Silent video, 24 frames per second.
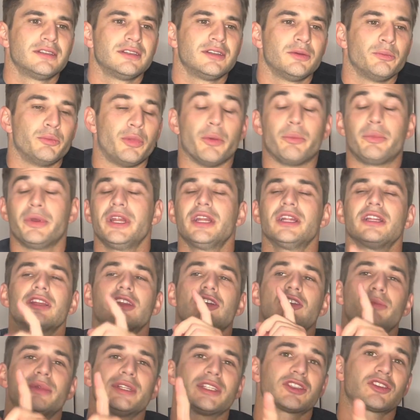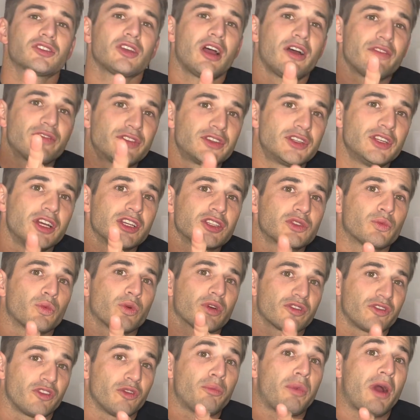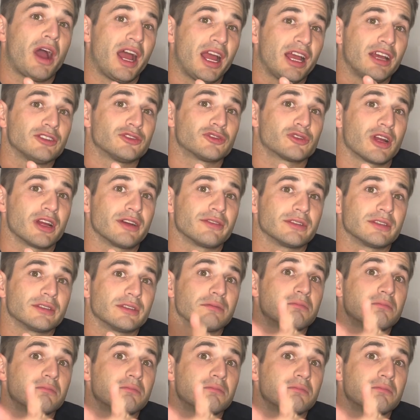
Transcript: But being a little bit soft does work for pile driver.